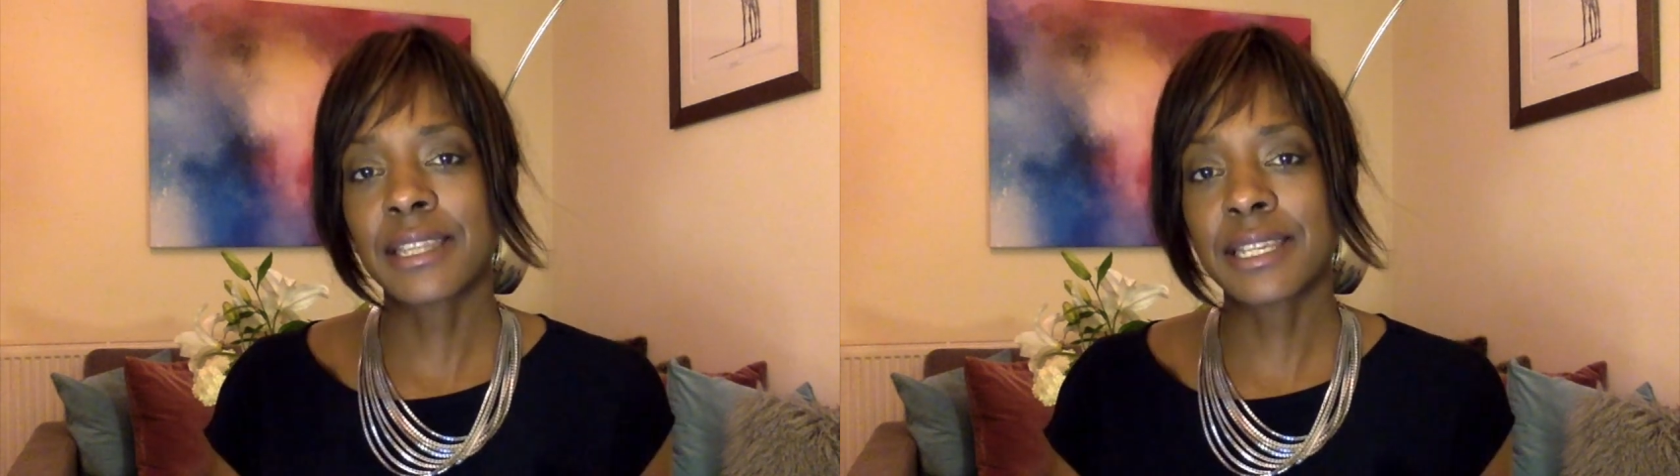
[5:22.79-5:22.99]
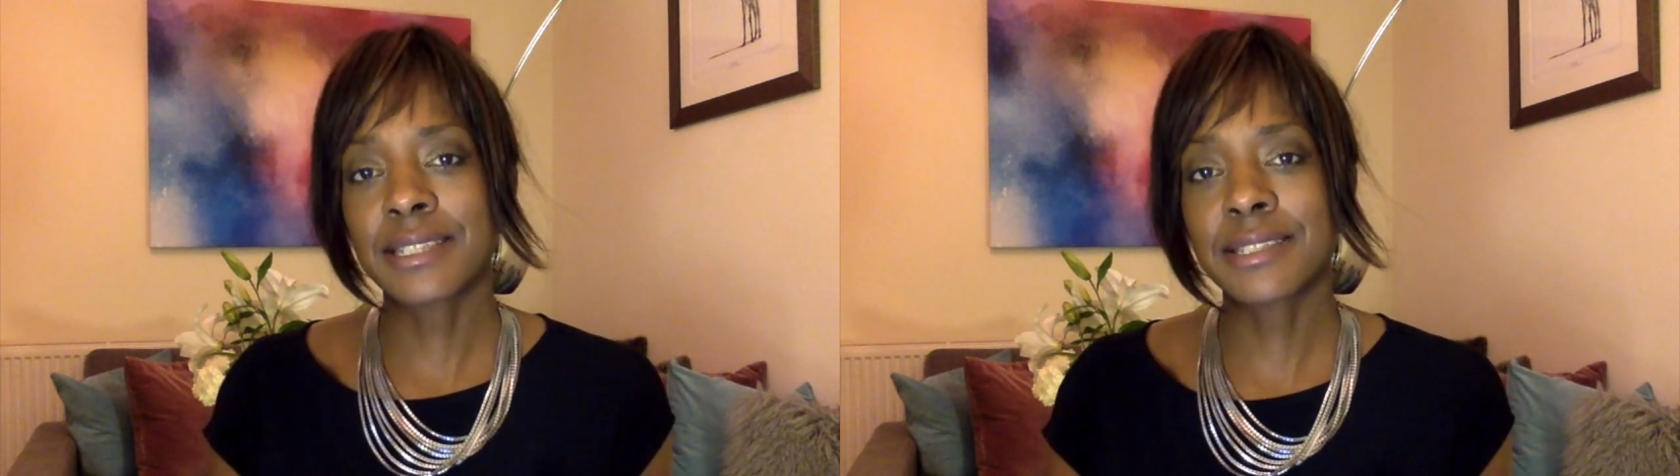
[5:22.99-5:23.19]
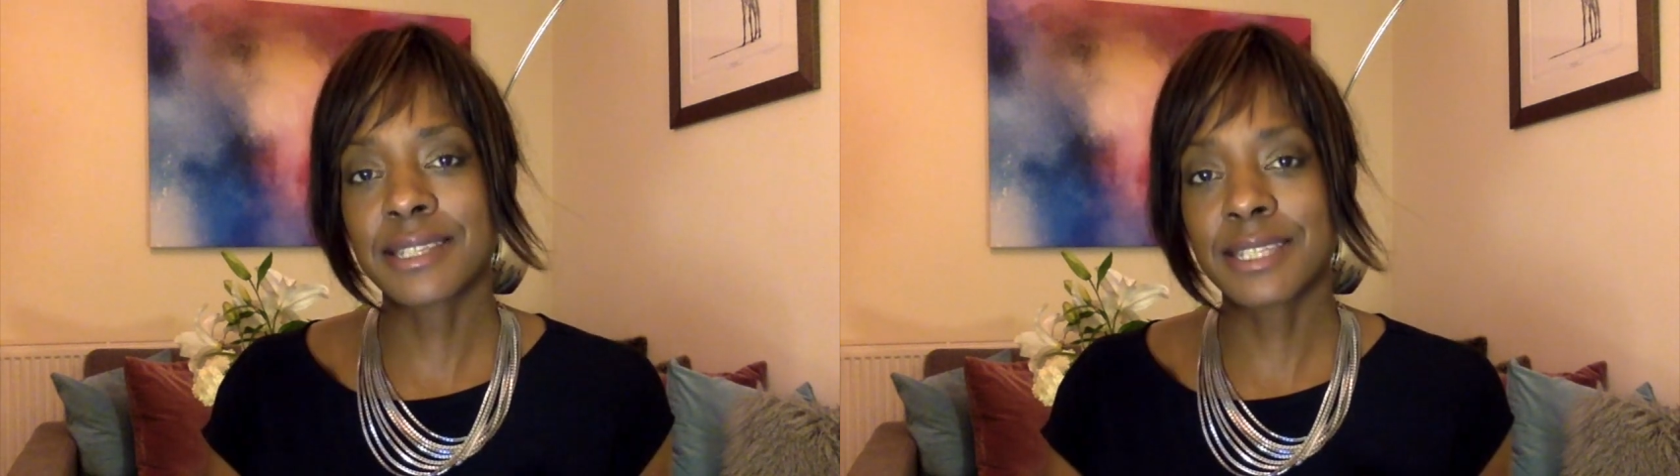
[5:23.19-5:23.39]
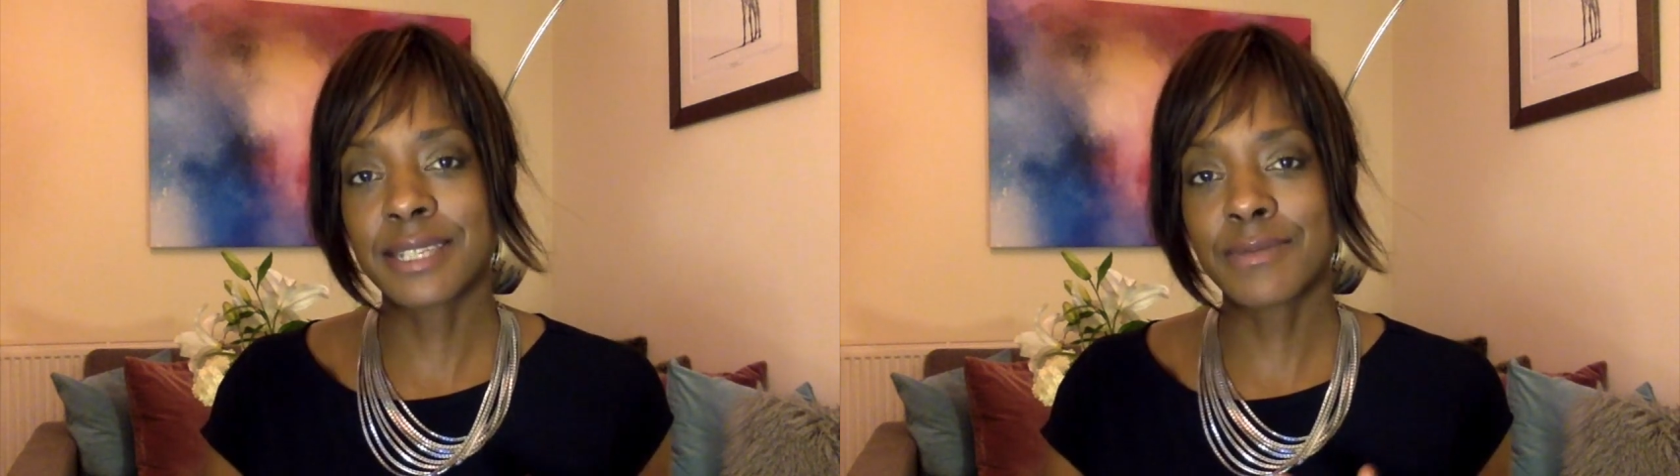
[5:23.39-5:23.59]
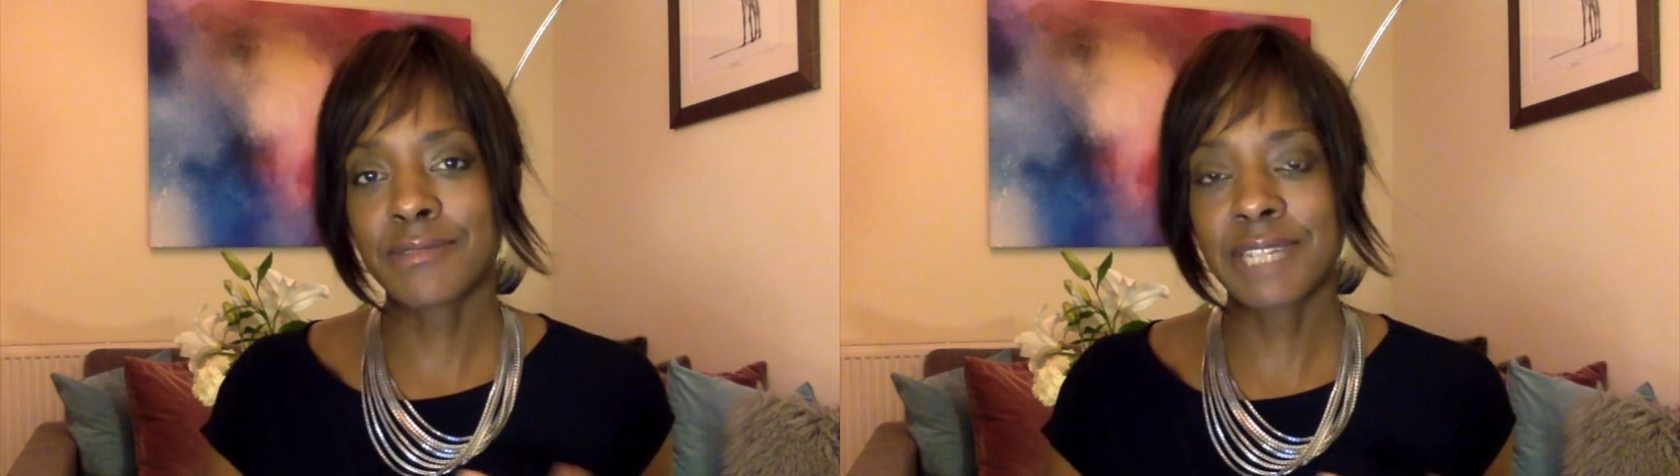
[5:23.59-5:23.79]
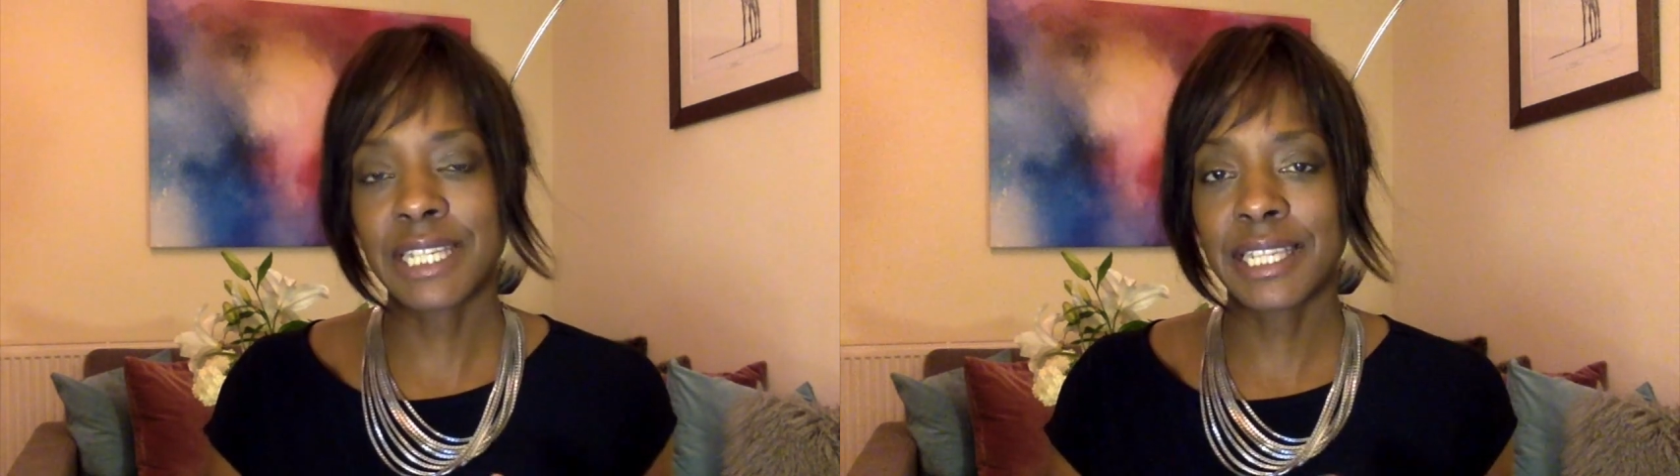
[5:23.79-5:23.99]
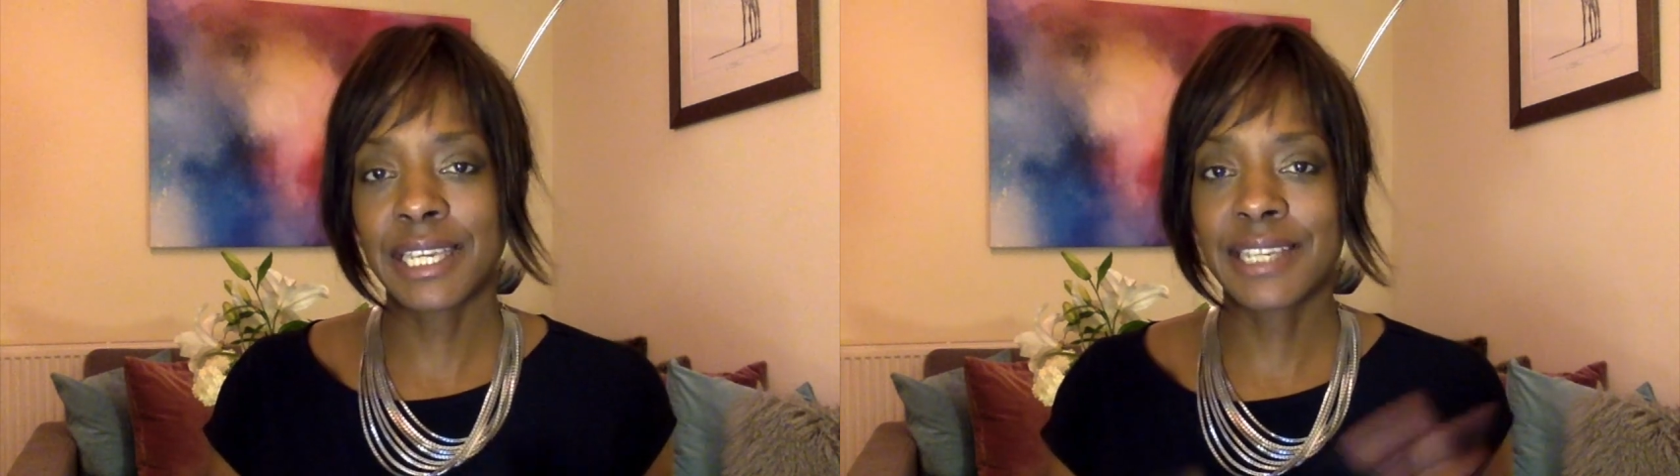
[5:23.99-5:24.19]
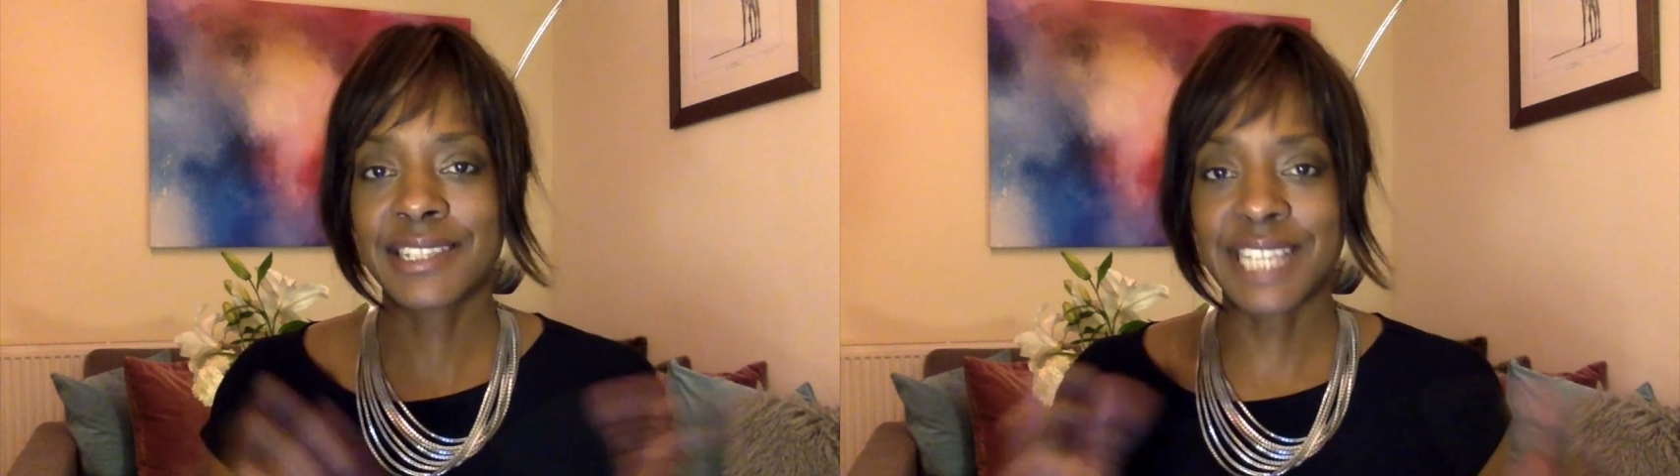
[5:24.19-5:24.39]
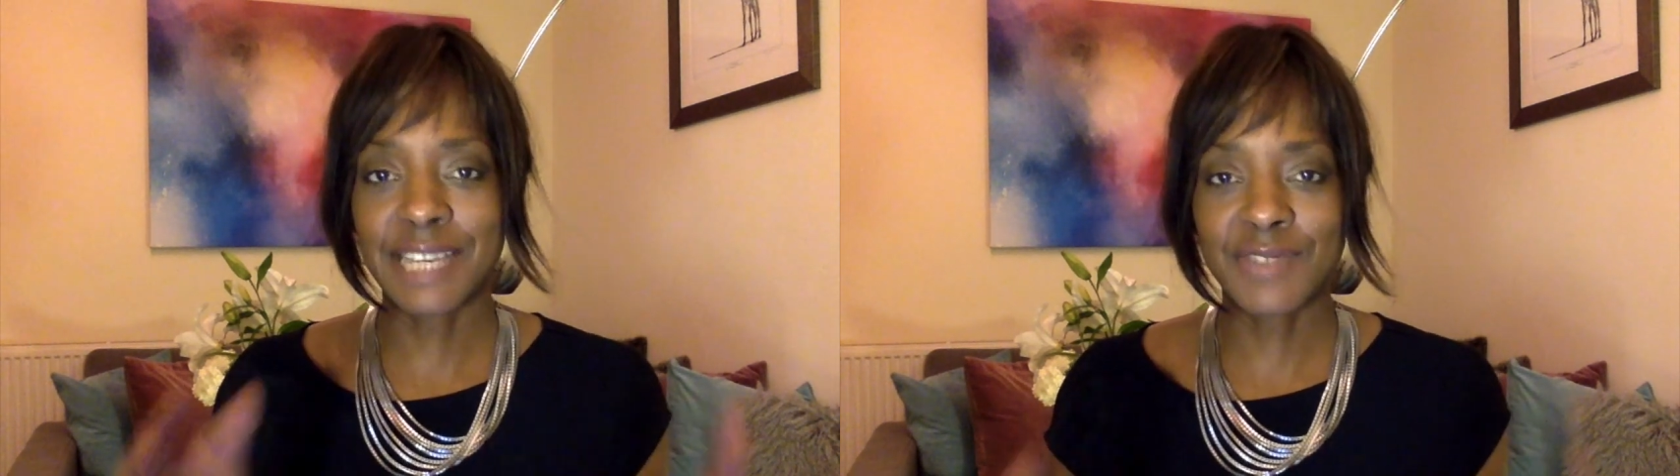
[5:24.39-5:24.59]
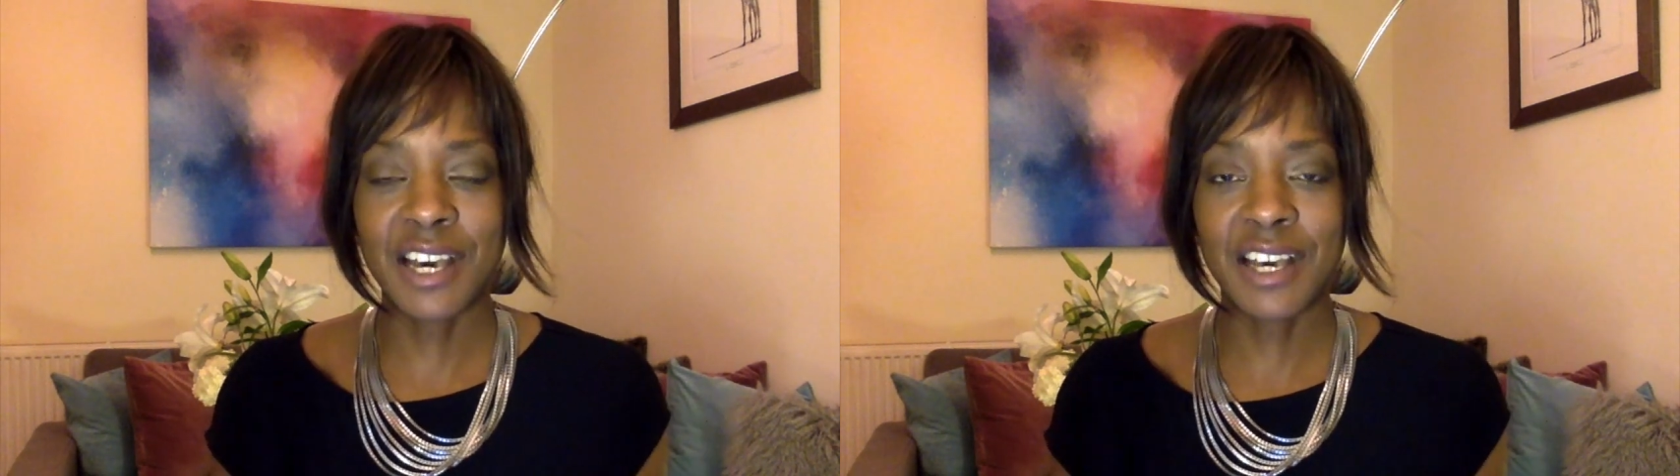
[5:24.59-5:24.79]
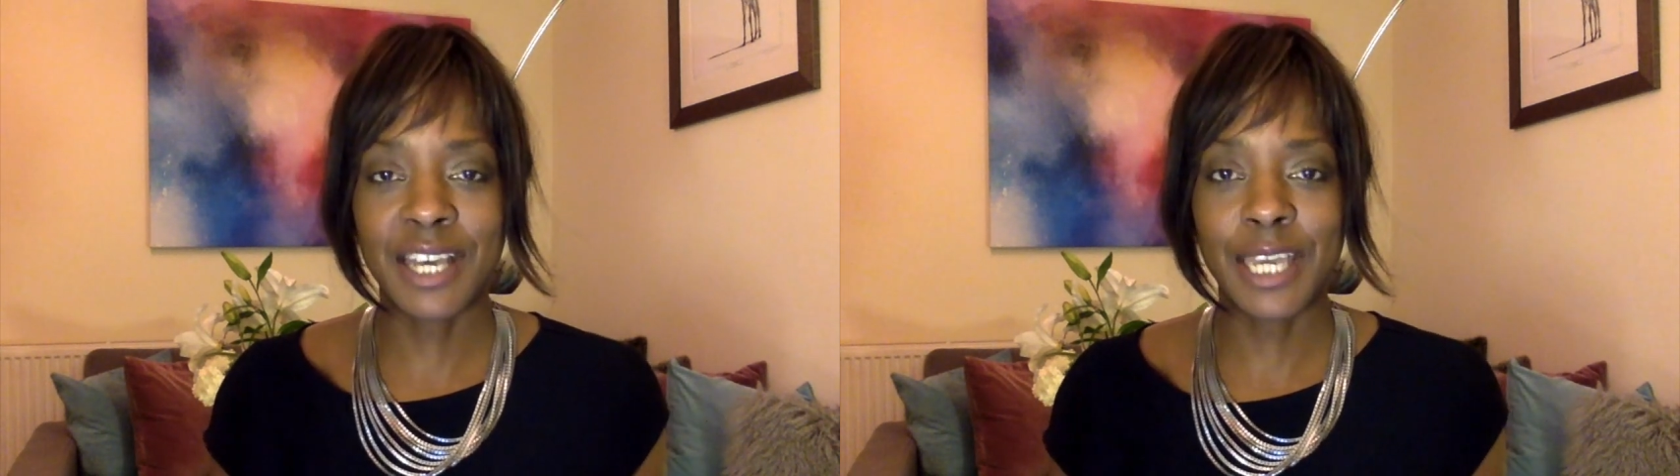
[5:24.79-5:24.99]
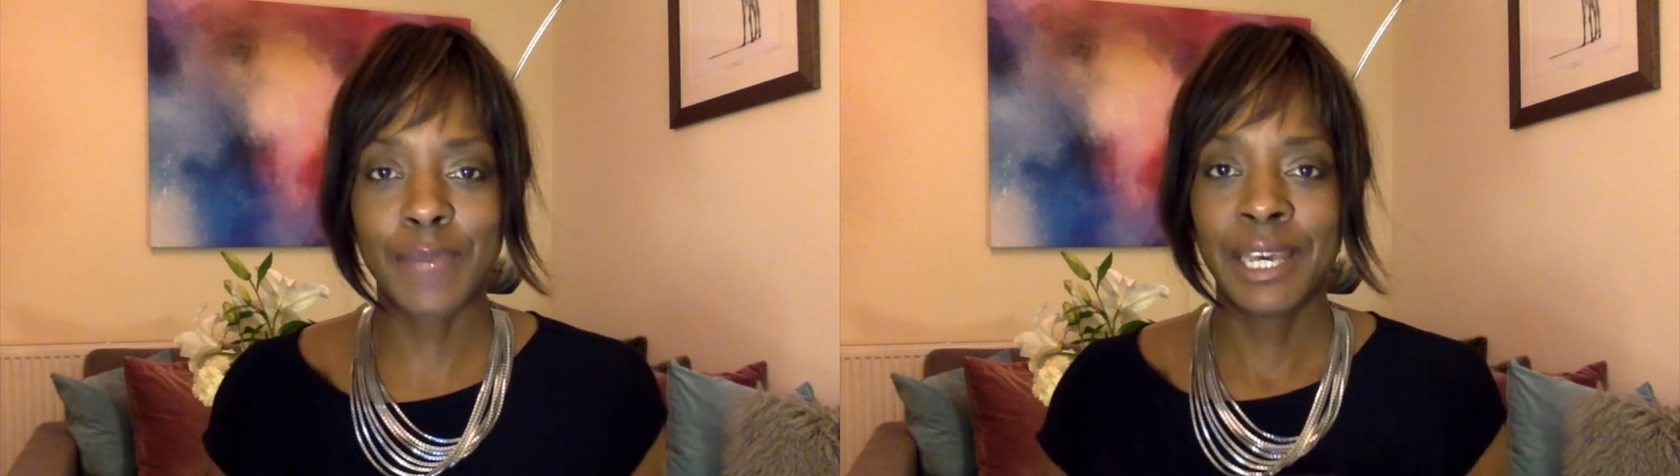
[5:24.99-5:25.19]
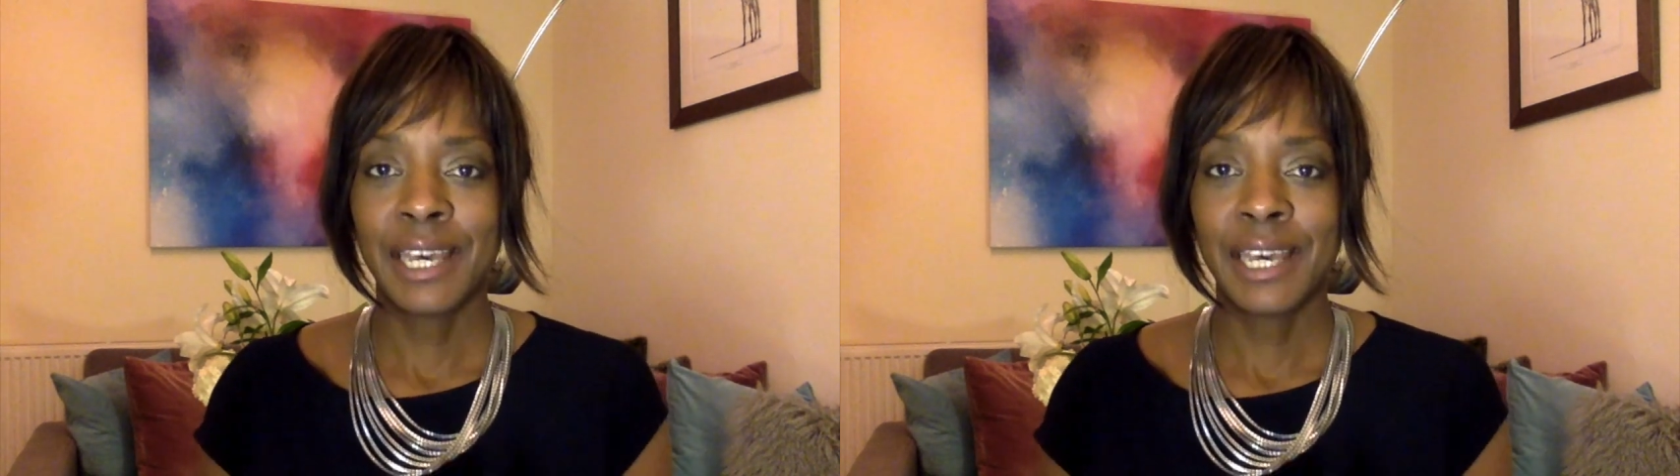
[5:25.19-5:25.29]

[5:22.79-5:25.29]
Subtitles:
this system has really saved time